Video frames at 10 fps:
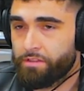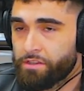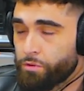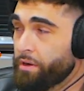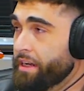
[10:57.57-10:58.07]

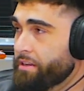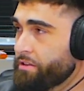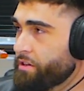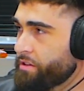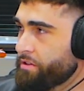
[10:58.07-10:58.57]
there's a way
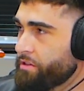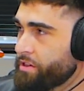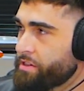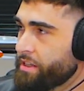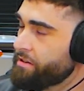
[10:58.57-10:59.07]
you can you
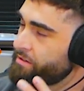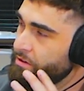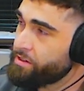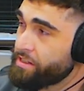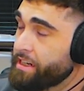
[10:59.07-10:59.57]
can say you
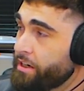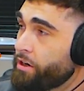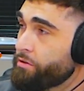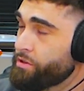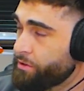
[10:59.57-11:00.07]
can say
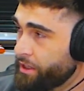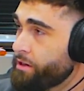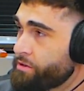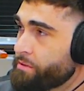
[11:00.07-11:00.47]
no to a no